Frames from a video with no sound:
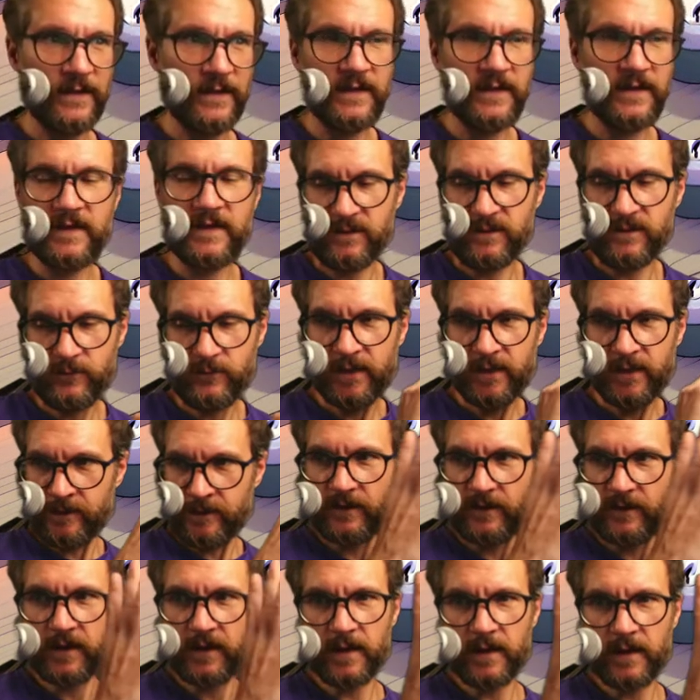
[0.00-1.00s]
This is one
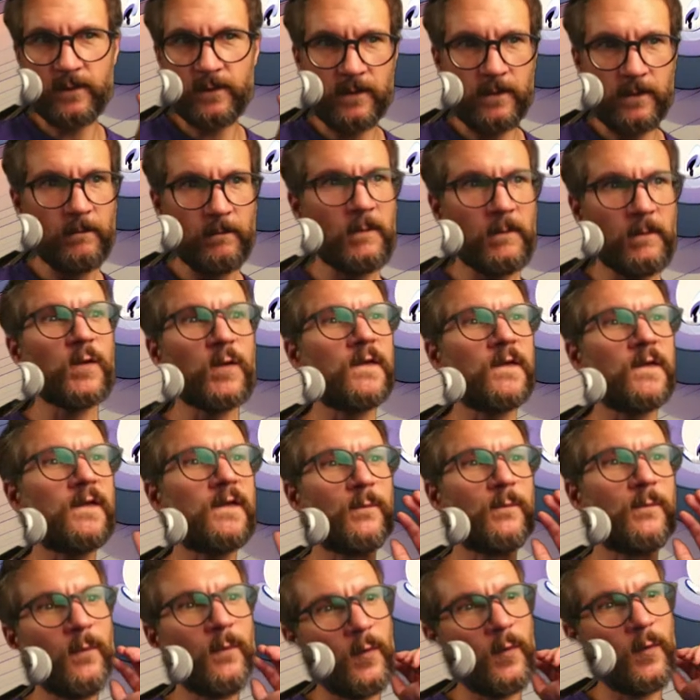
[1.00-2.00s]
of the most
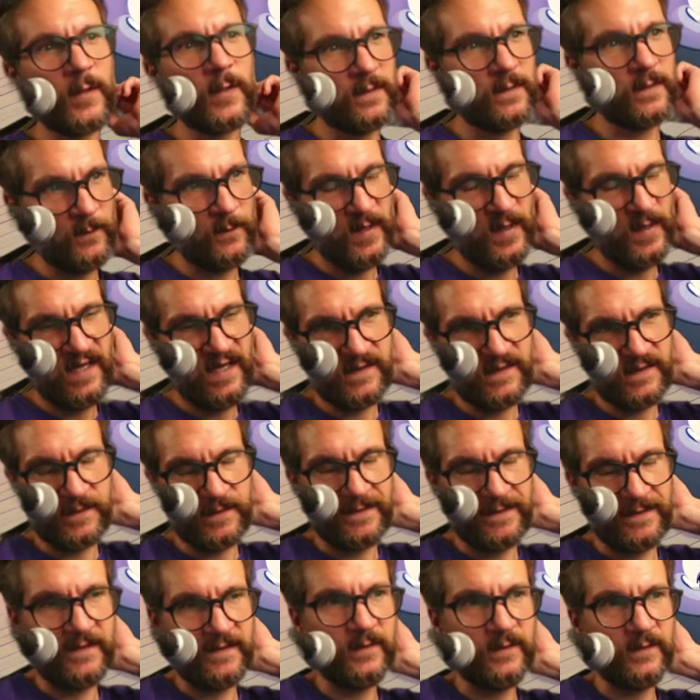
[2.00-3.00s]
important
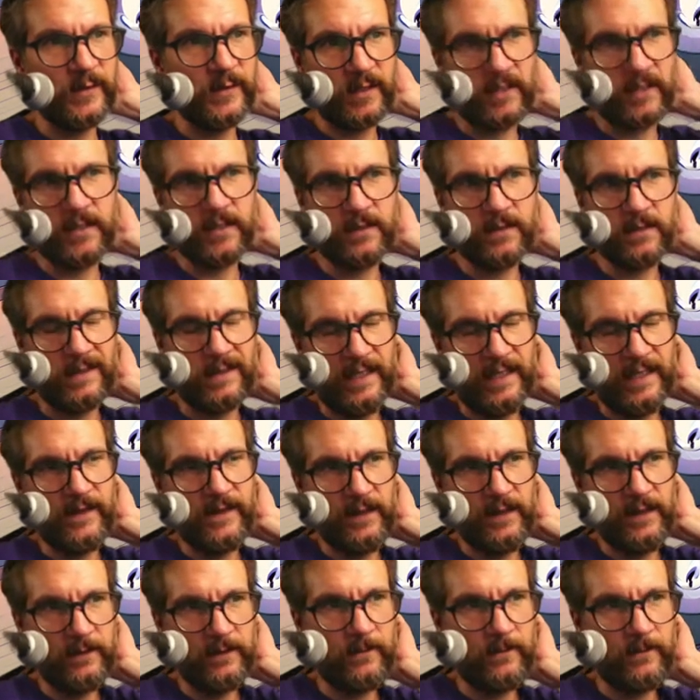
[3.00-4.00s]
passages in the book, I
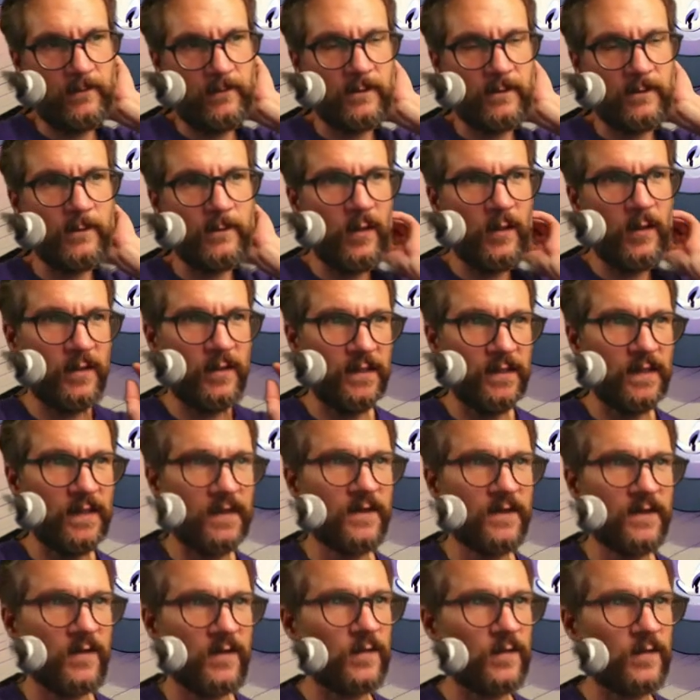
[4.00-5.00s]
think, for modern day
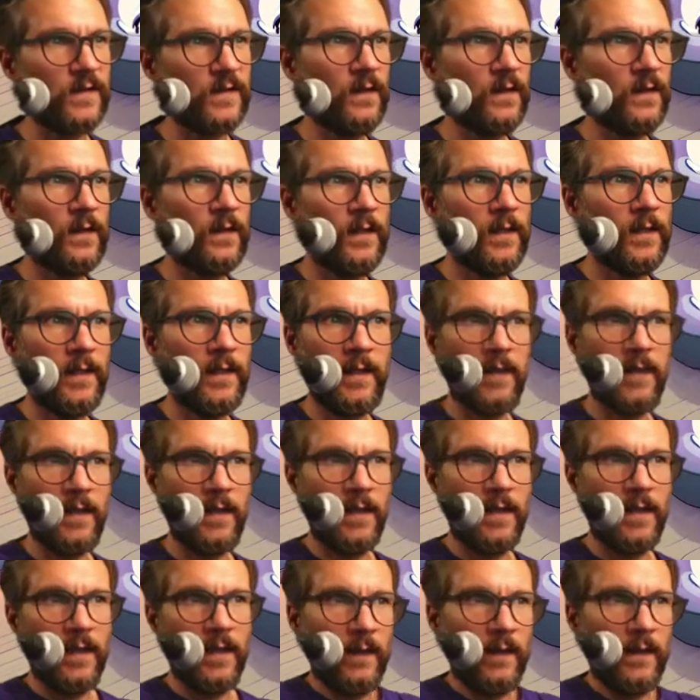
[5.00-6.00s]
singers.
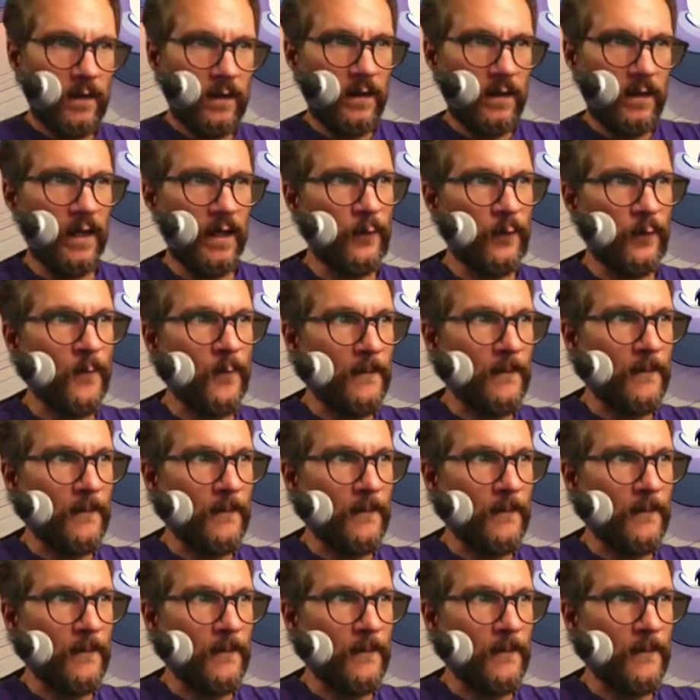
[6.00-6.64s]
Um,